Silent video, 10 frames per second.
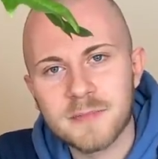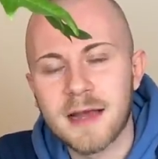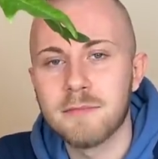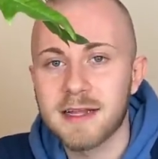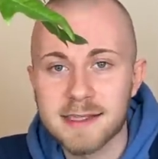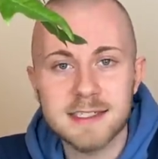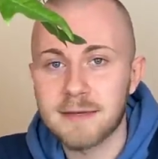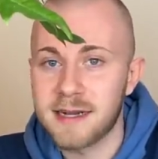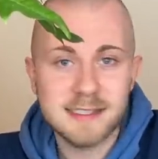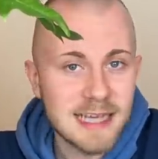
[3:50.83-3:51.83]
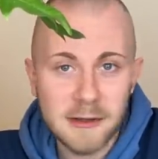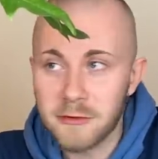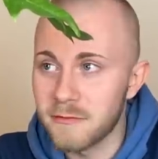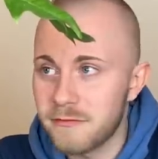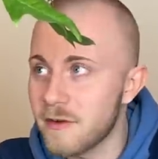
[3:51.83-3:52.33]
And plants like my
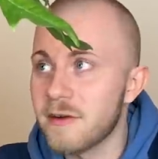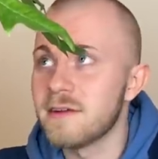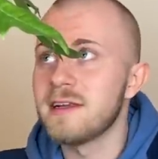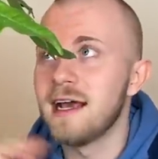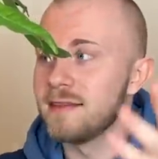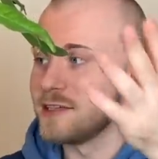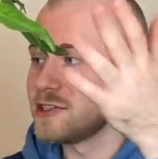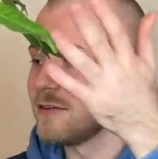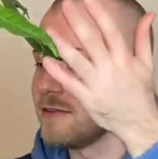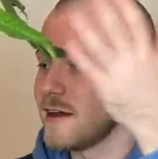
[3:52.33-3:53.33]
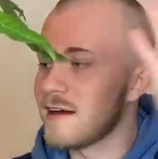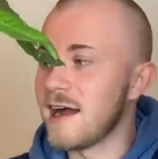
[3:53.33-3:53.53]
staghorn fern and the Schefflera,